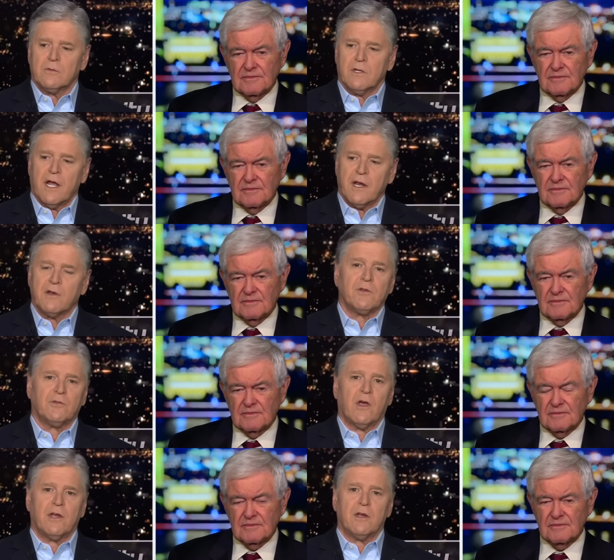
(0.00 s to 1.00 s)
Speaker 1: tonight I
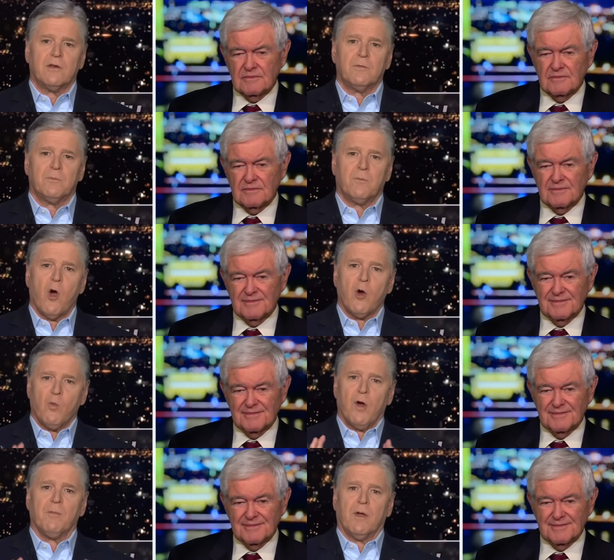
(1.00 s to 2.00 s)
decided, part
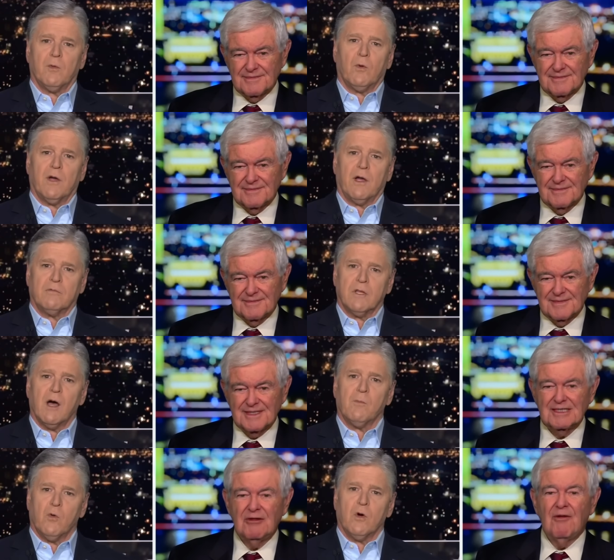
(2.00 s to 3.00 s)
one, by the way, I have a
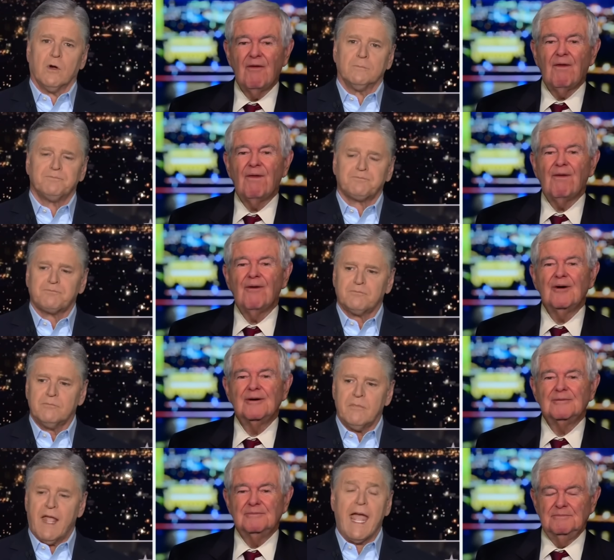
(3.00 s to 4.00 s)
lot more
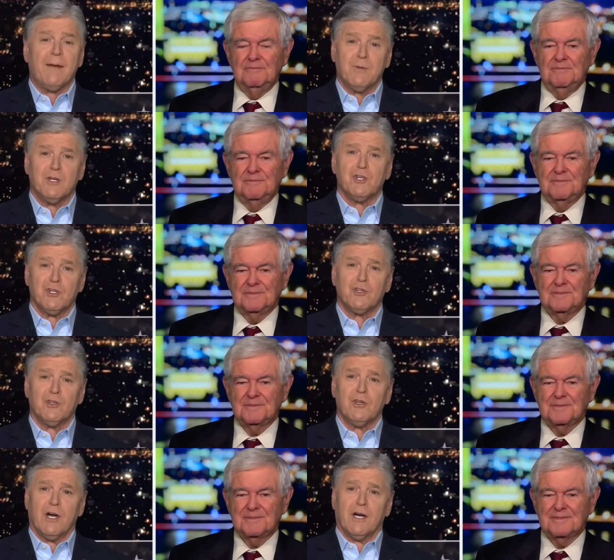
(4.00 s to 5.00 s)
ammunition
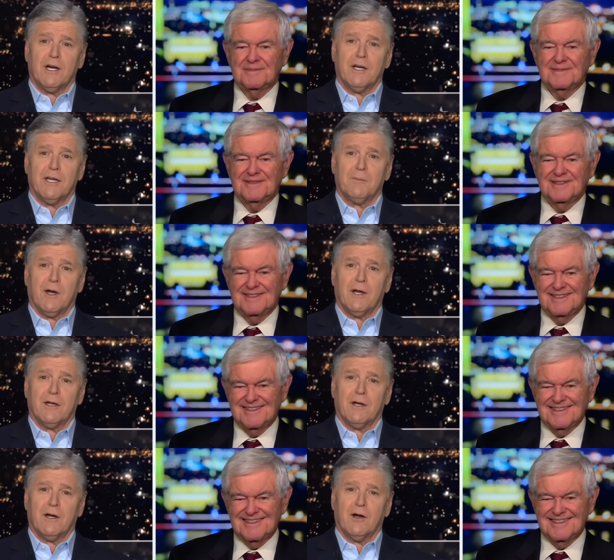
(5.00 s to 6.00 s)
in my
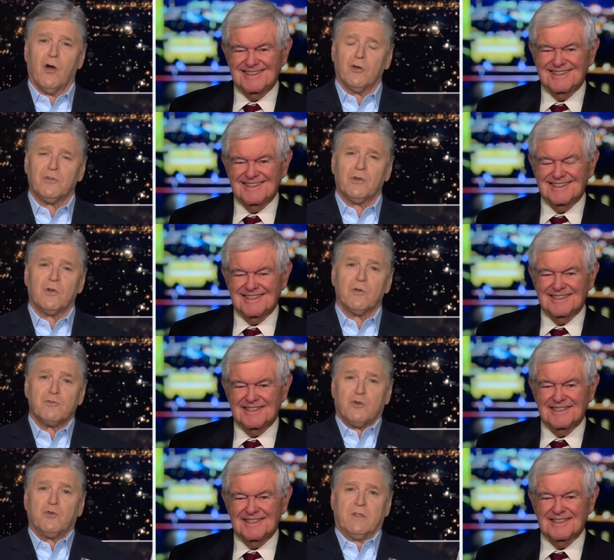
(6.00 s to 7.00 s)
arsenal of
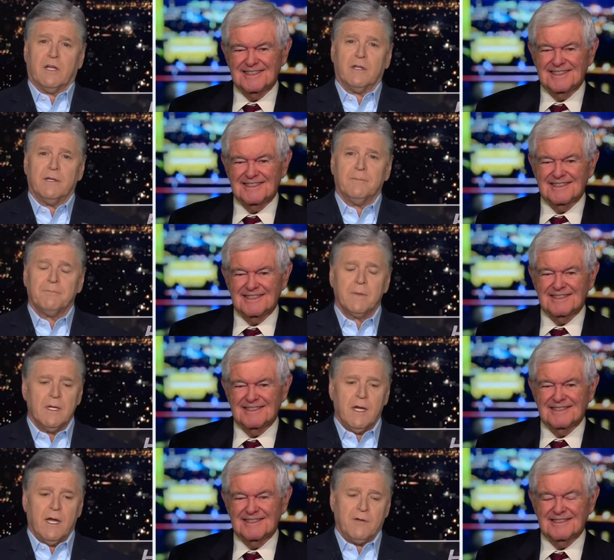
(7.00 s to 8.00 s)
truth-telling
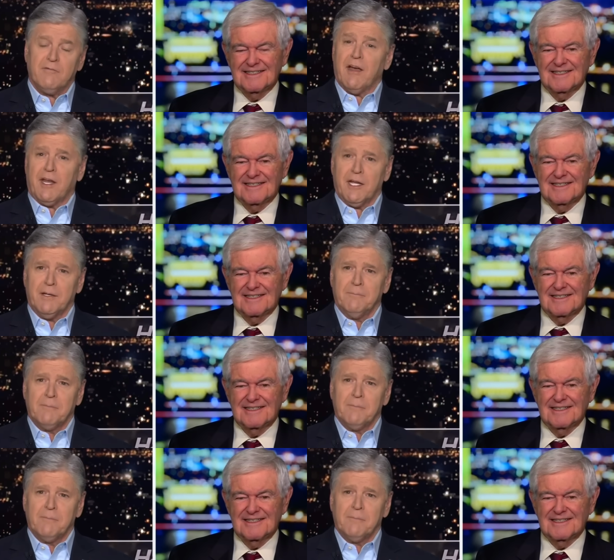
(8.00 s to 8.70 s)
and vetting.